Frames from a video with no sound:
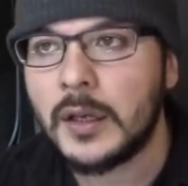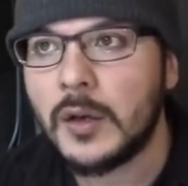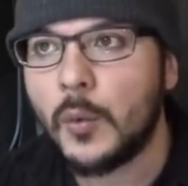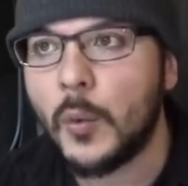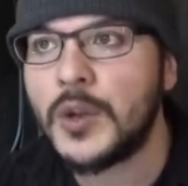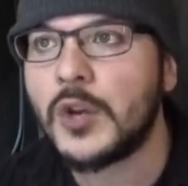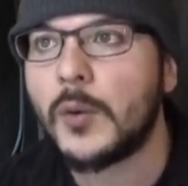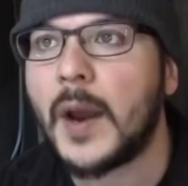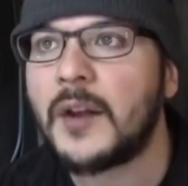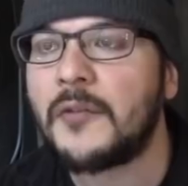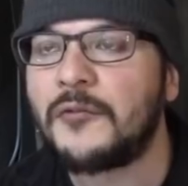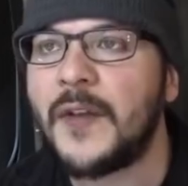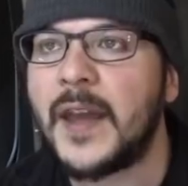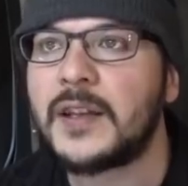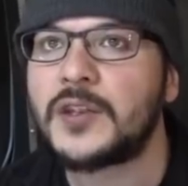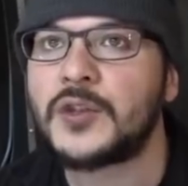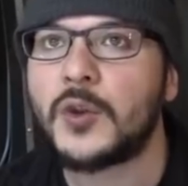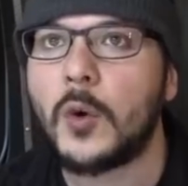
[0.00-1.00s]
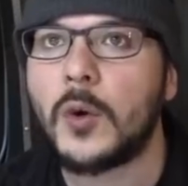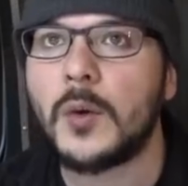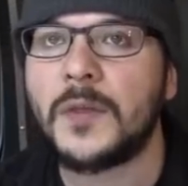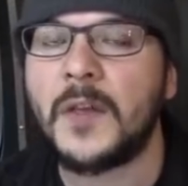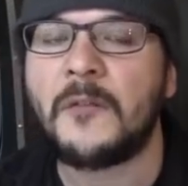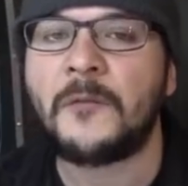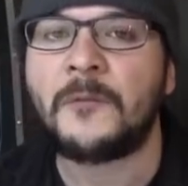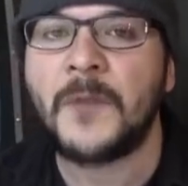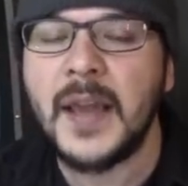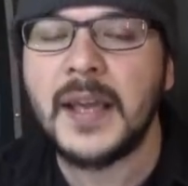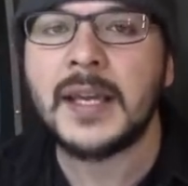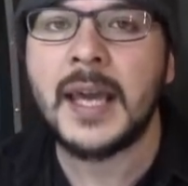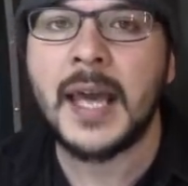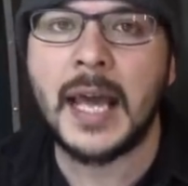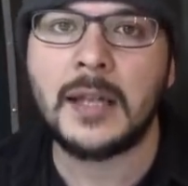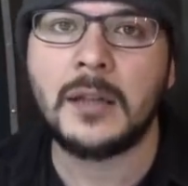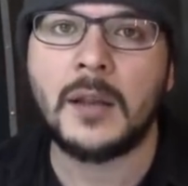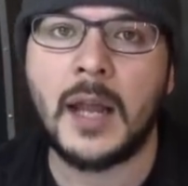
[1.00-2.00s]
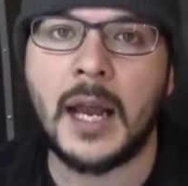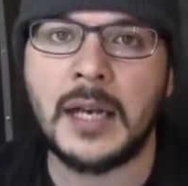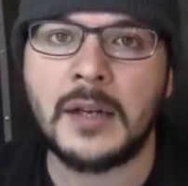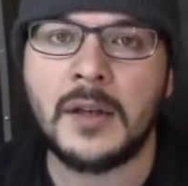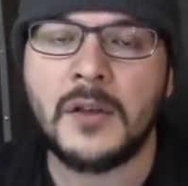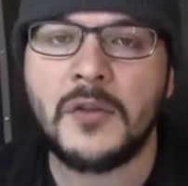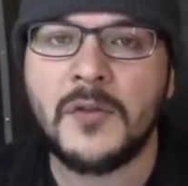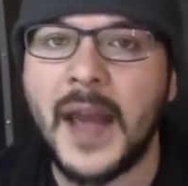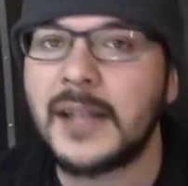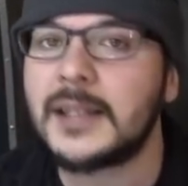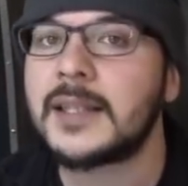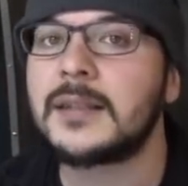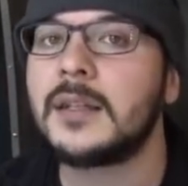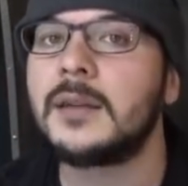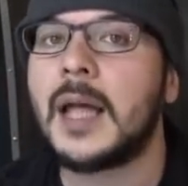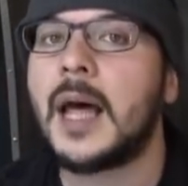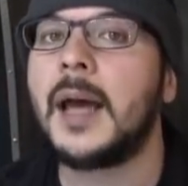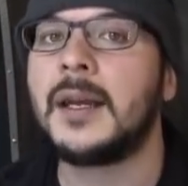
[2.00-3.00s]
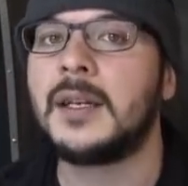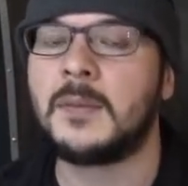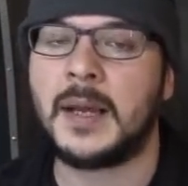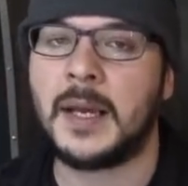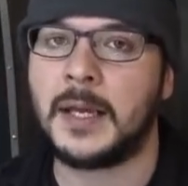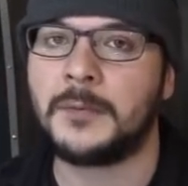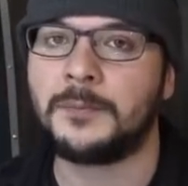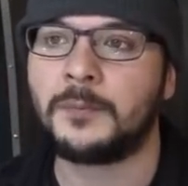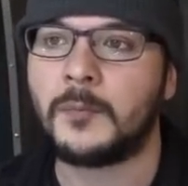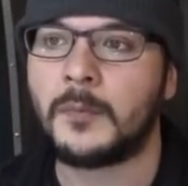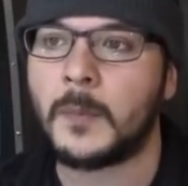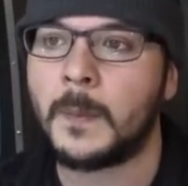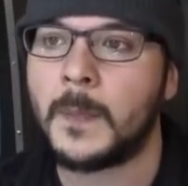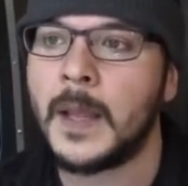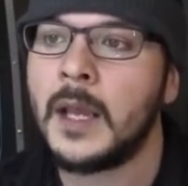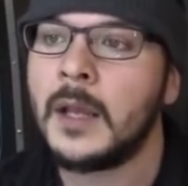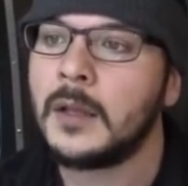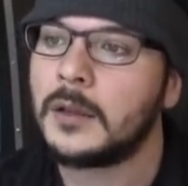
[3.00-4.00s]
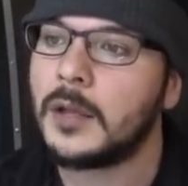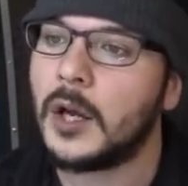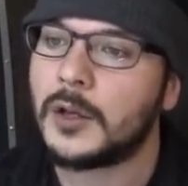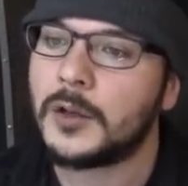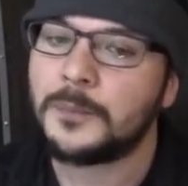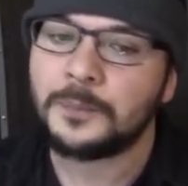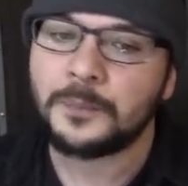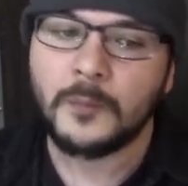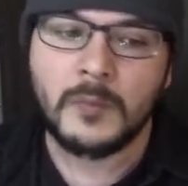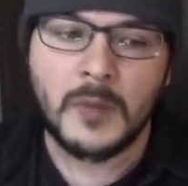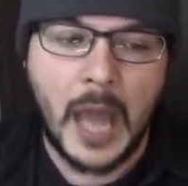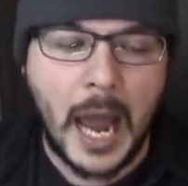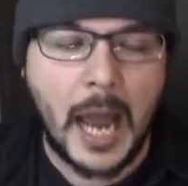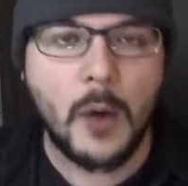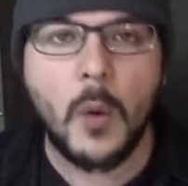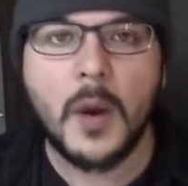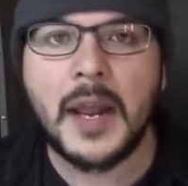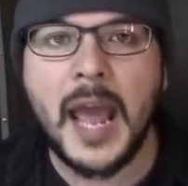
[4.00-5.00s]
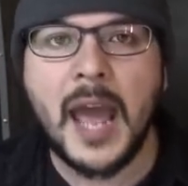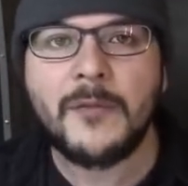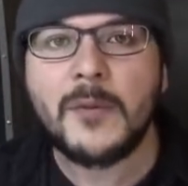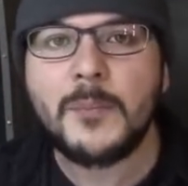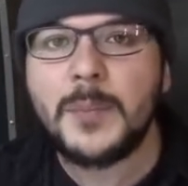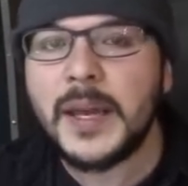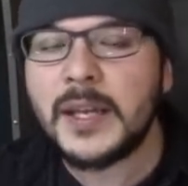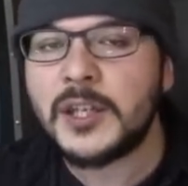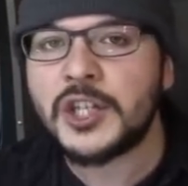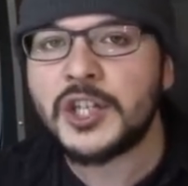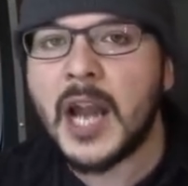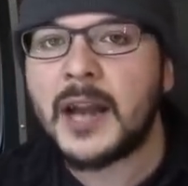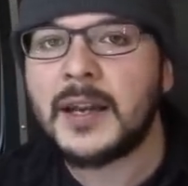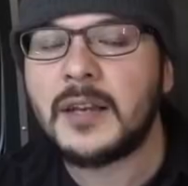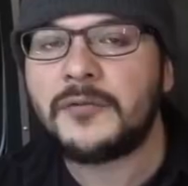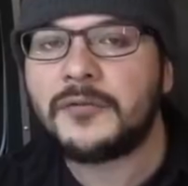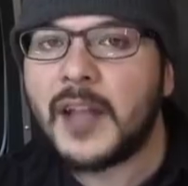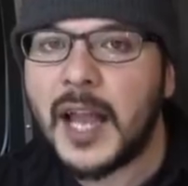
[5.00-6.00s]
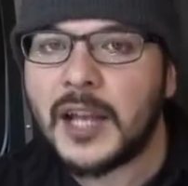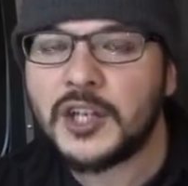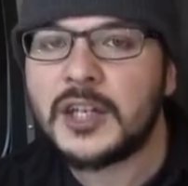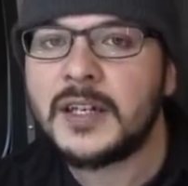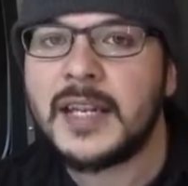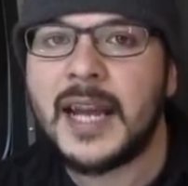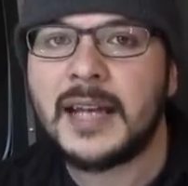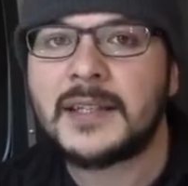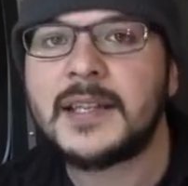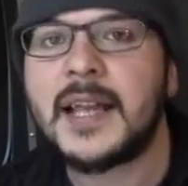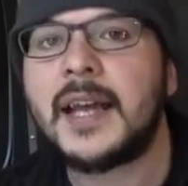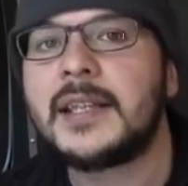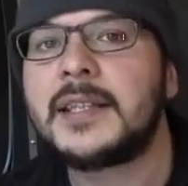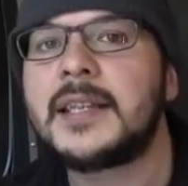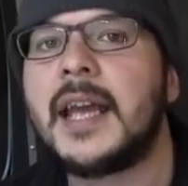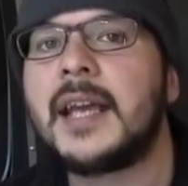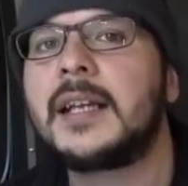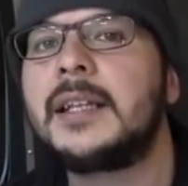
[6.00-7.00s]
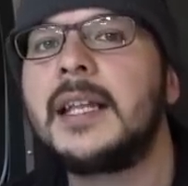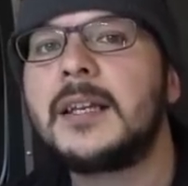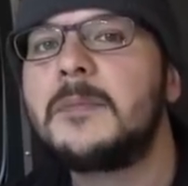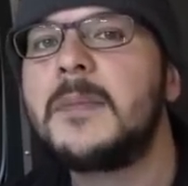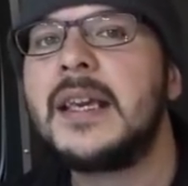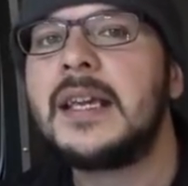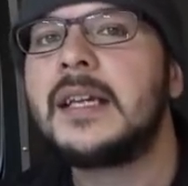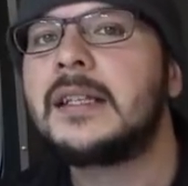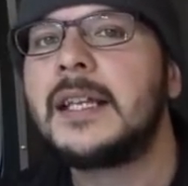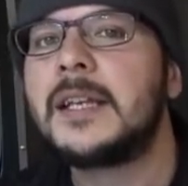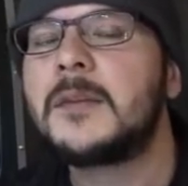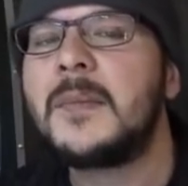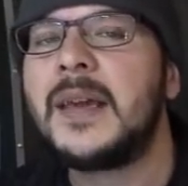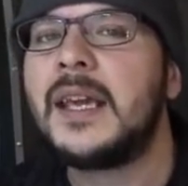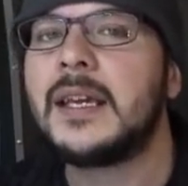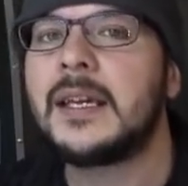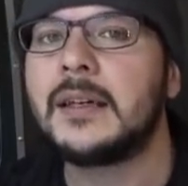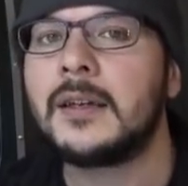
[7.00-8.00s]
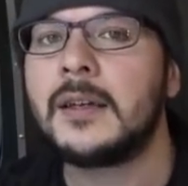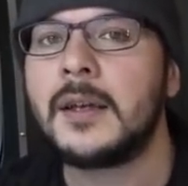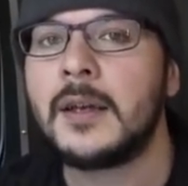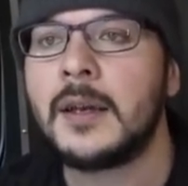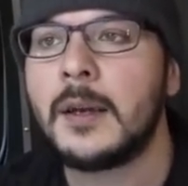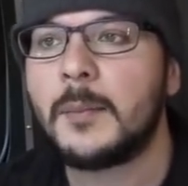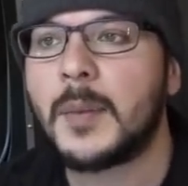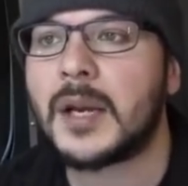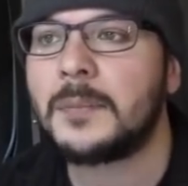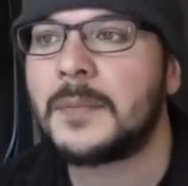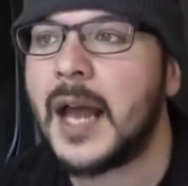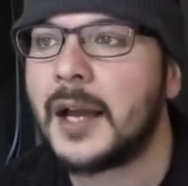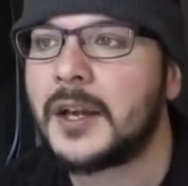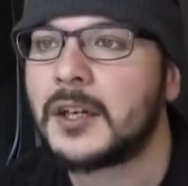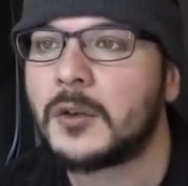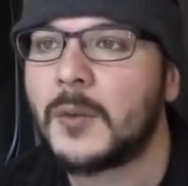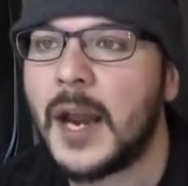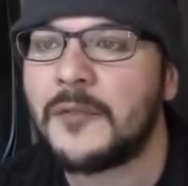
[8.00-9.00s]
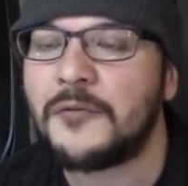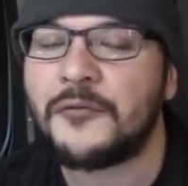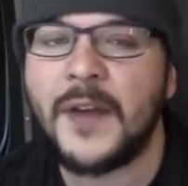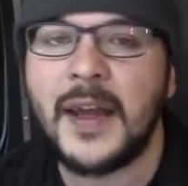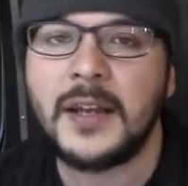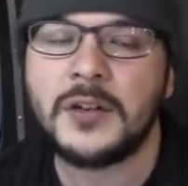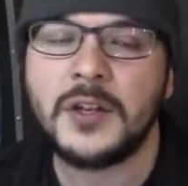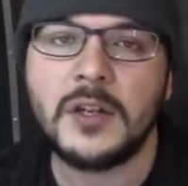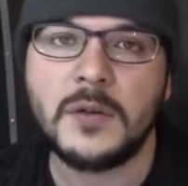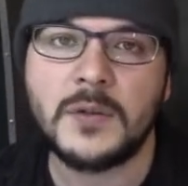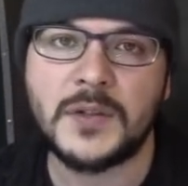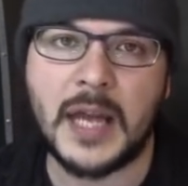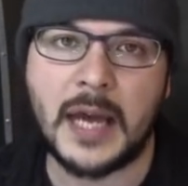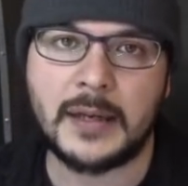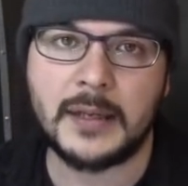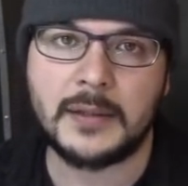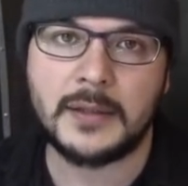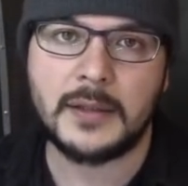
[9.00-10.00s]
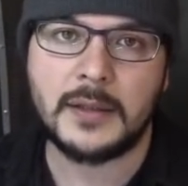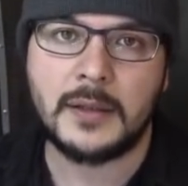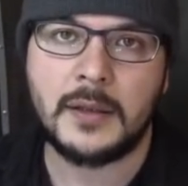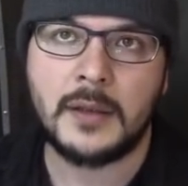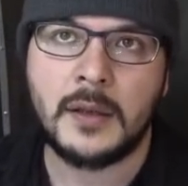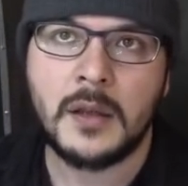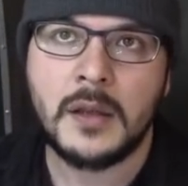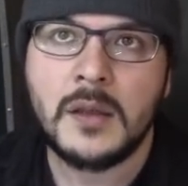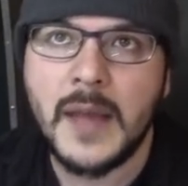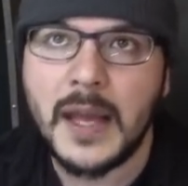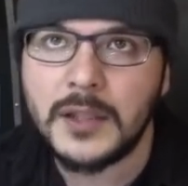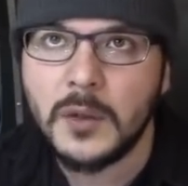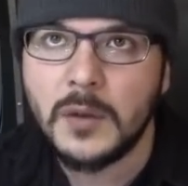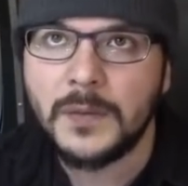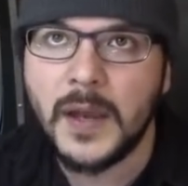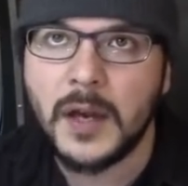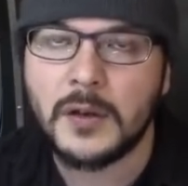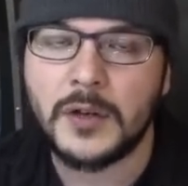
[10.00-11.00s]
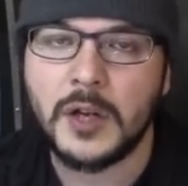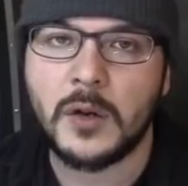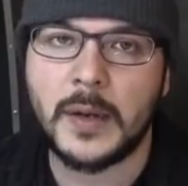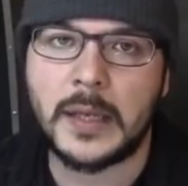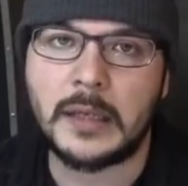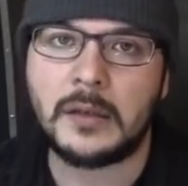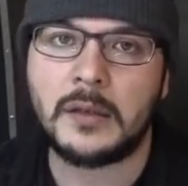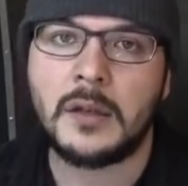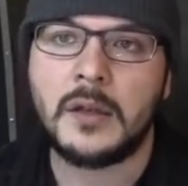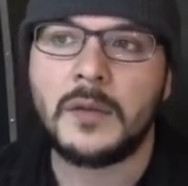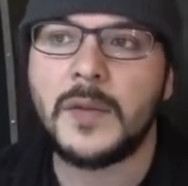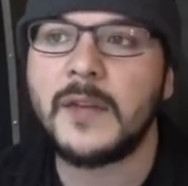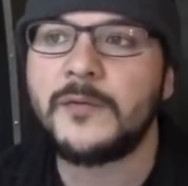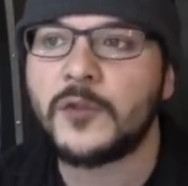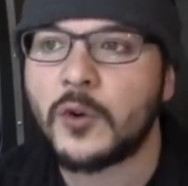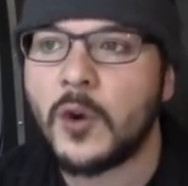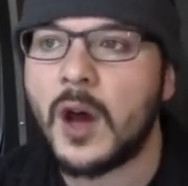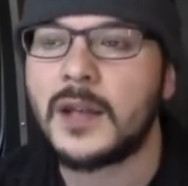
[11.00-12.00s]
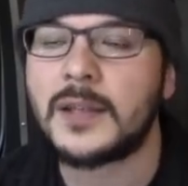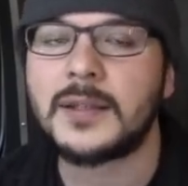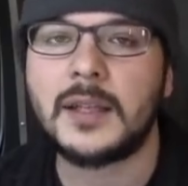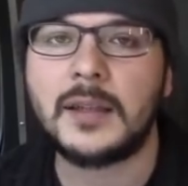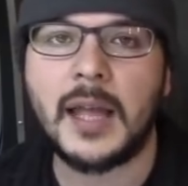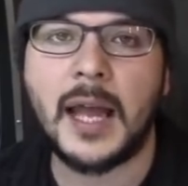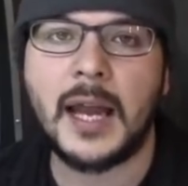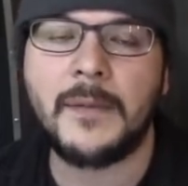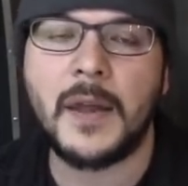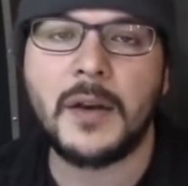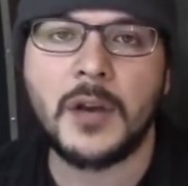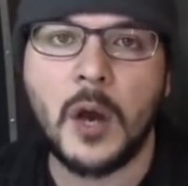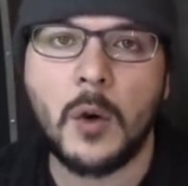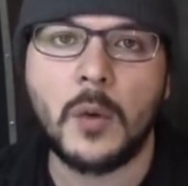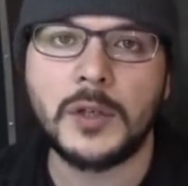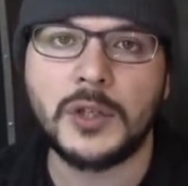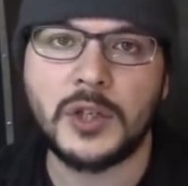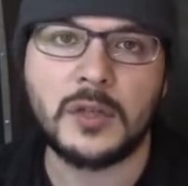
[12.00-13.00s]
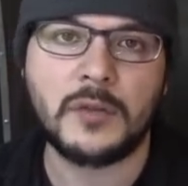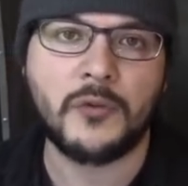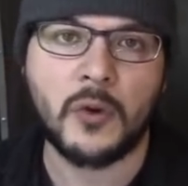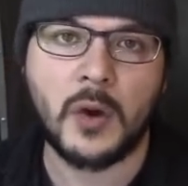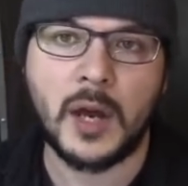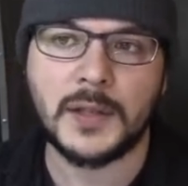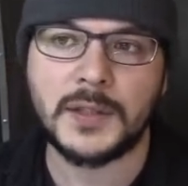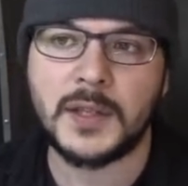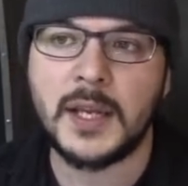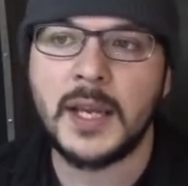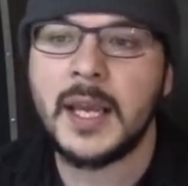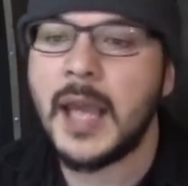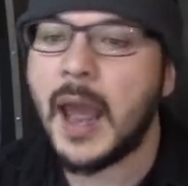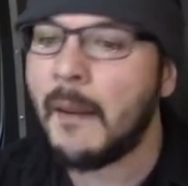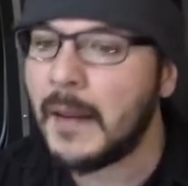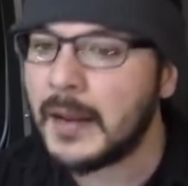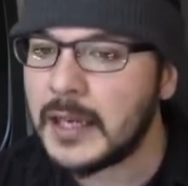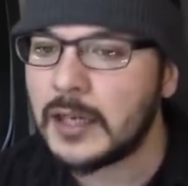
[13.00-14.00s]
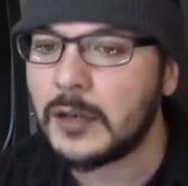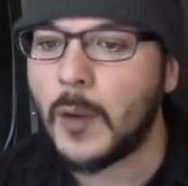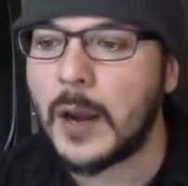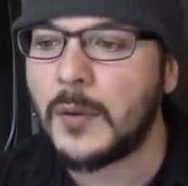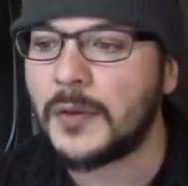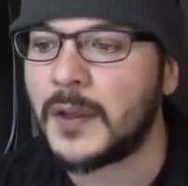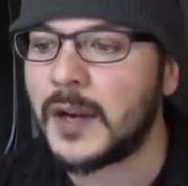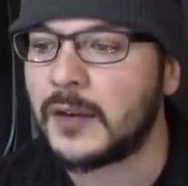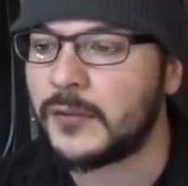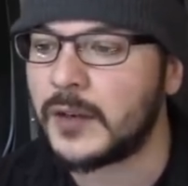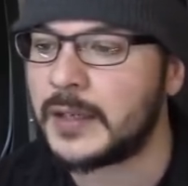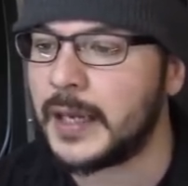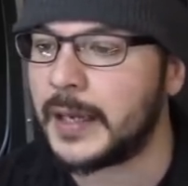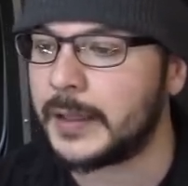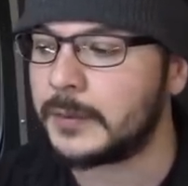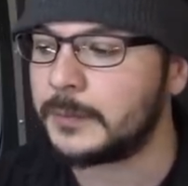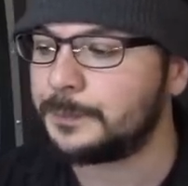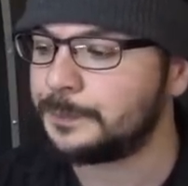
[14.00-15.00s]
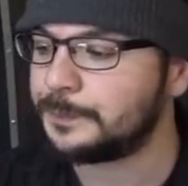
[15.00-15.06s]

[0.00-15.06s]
When you write a fake story with a fake headline, that's the line, man. Look, I want to have a big shining flashing neon sign saying, click me, click me, but I'm not going to write fake news on it. That's what they're doing. They've crossed a line that no one should have crossed, and they get away with it every day.